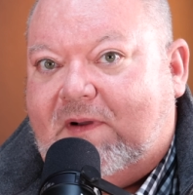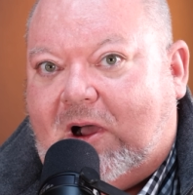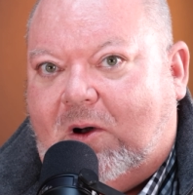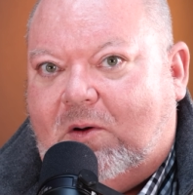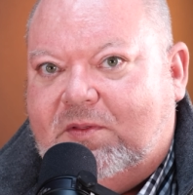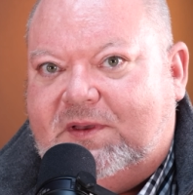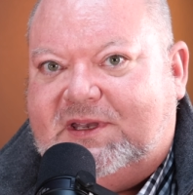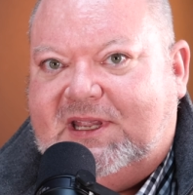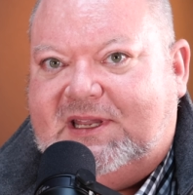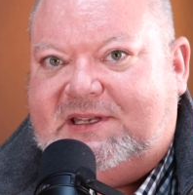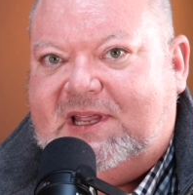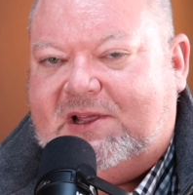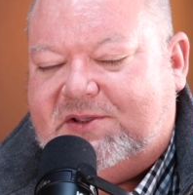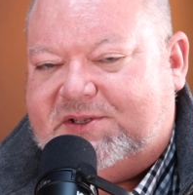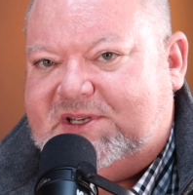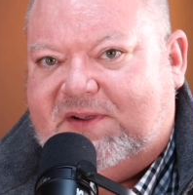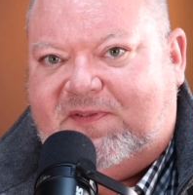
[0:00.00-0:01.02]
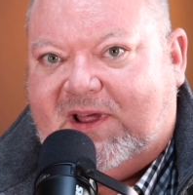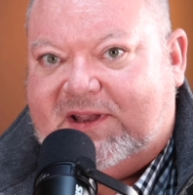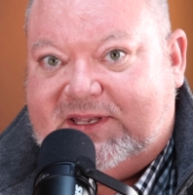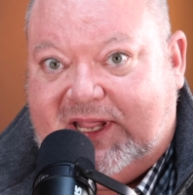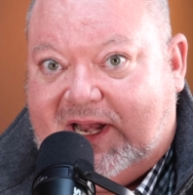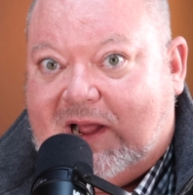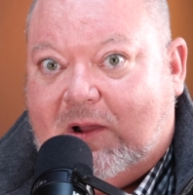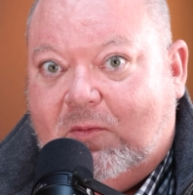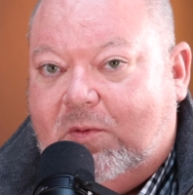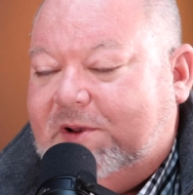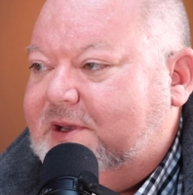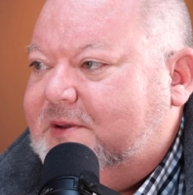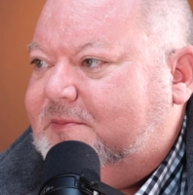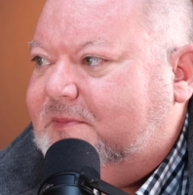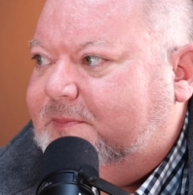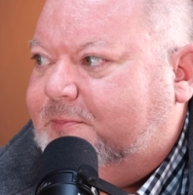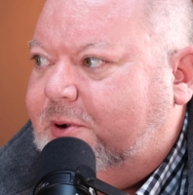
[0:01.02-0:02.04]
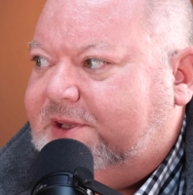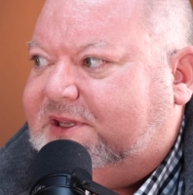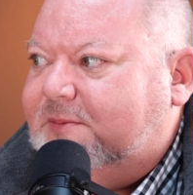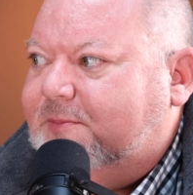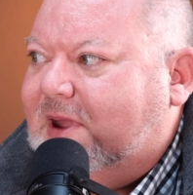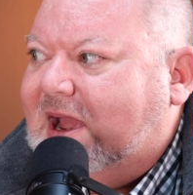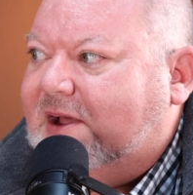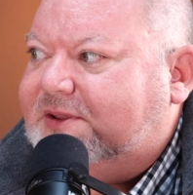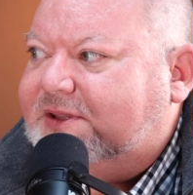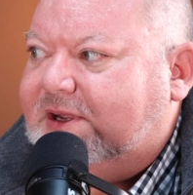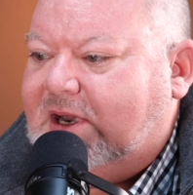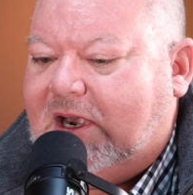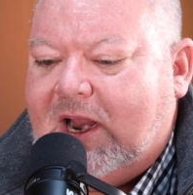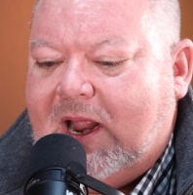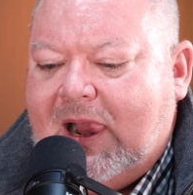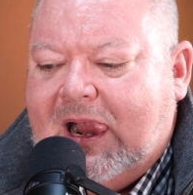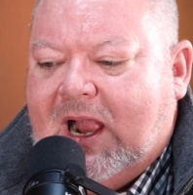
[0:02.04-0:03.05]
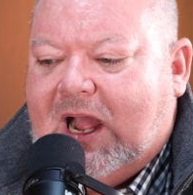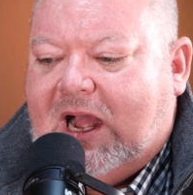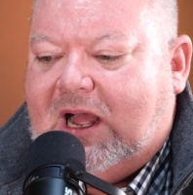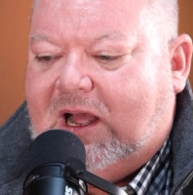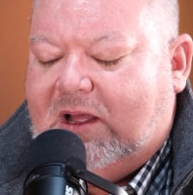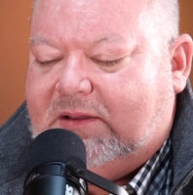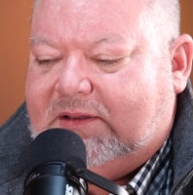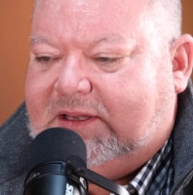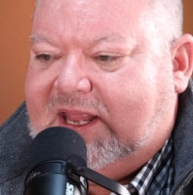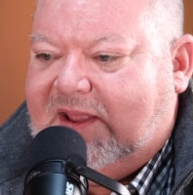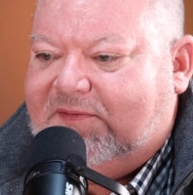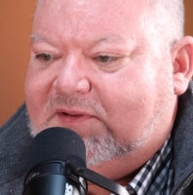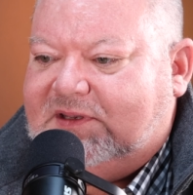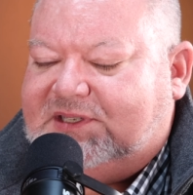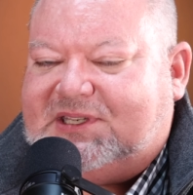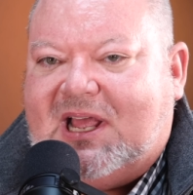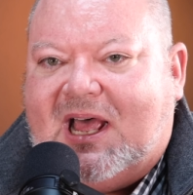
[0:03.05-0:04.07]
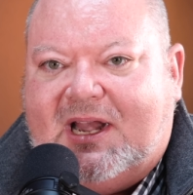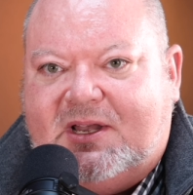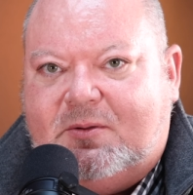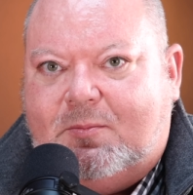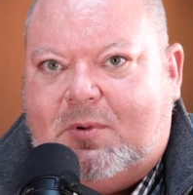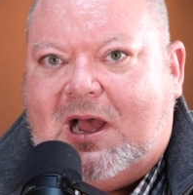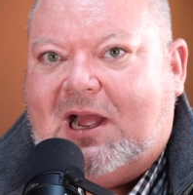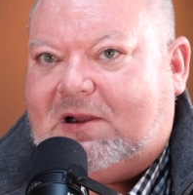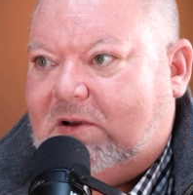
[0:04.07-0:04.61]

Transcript: all the details, and if I did, I wouldn't put them out there. Uh, Kevin decided to buy